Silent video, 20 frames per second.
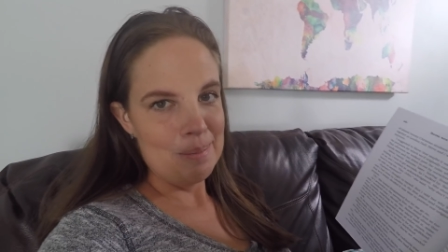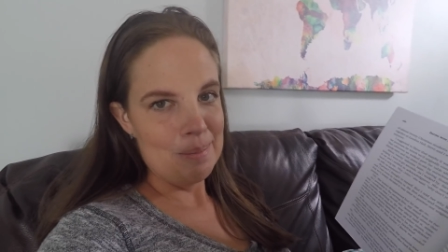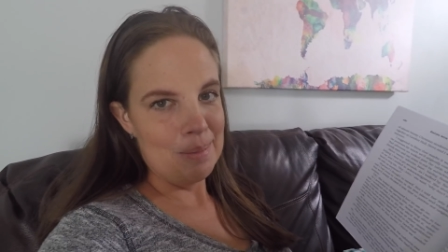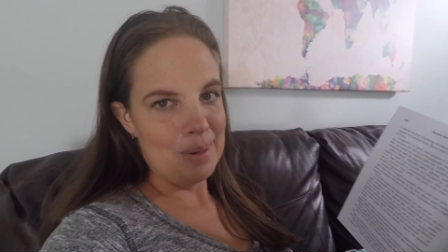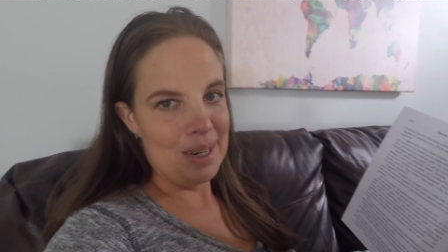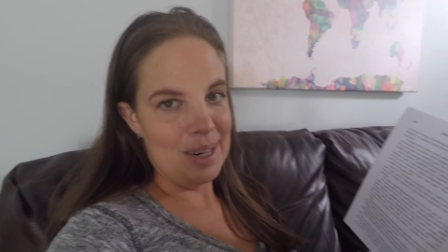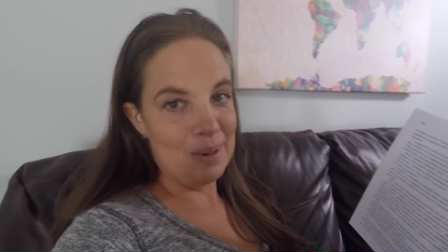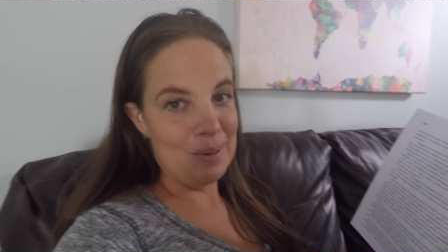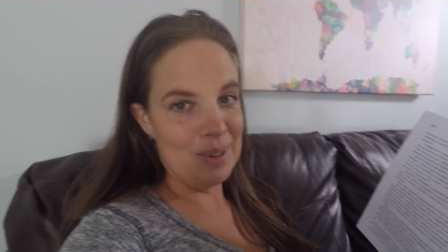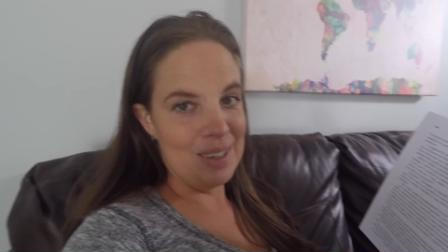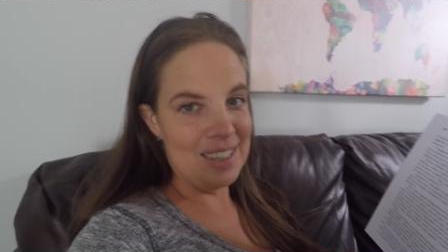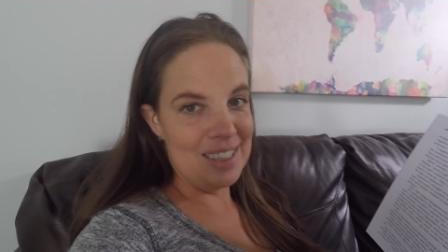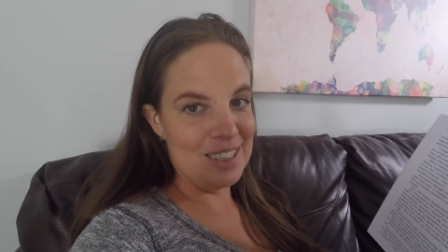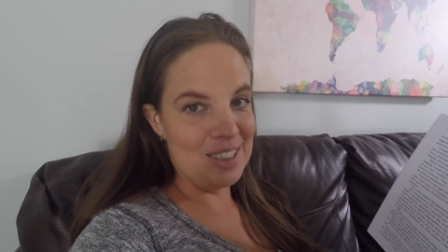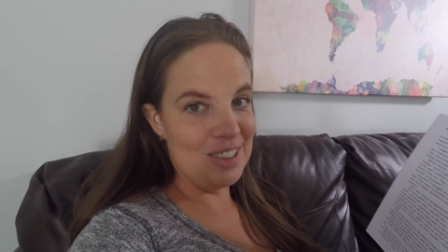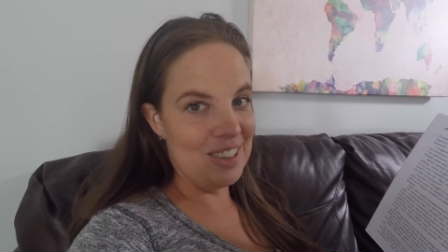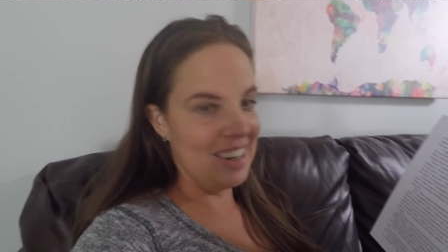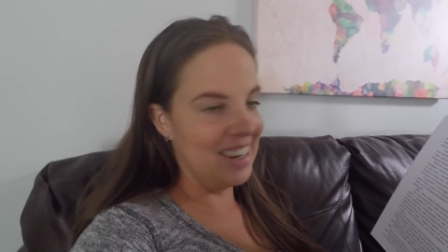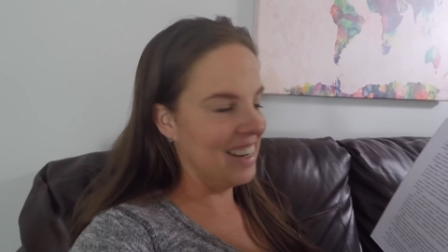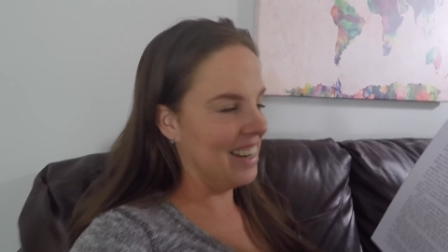But I wanted
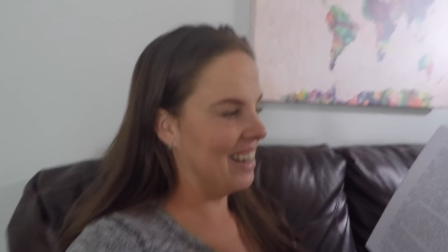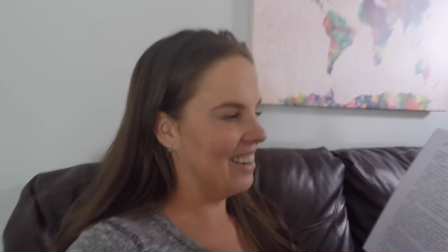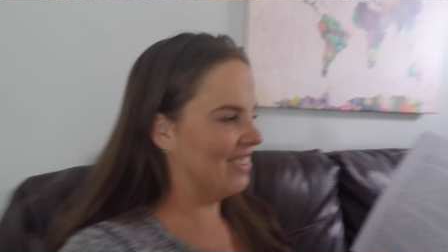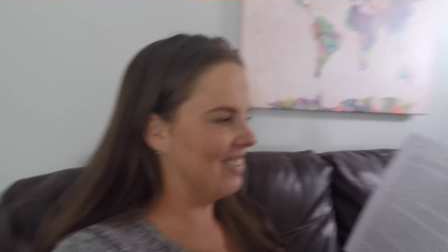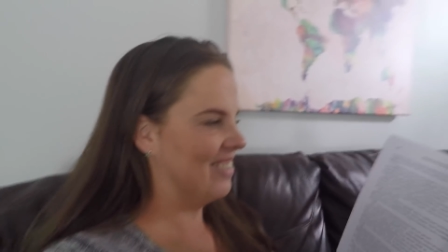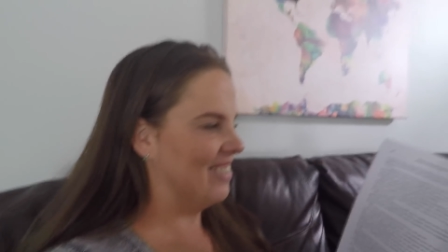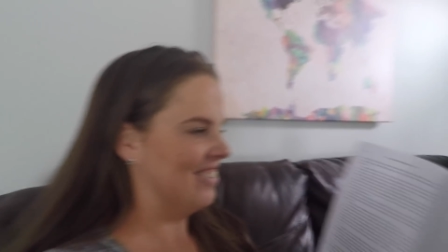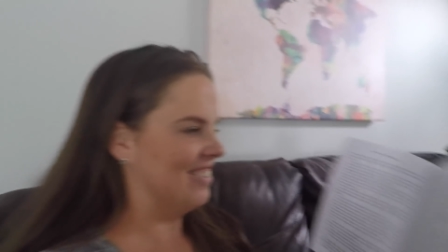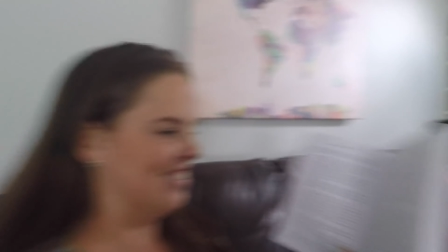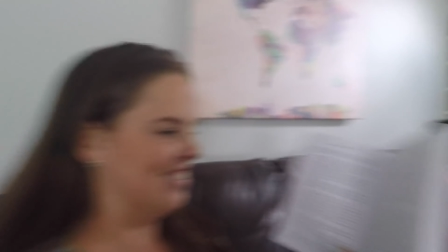to try it out.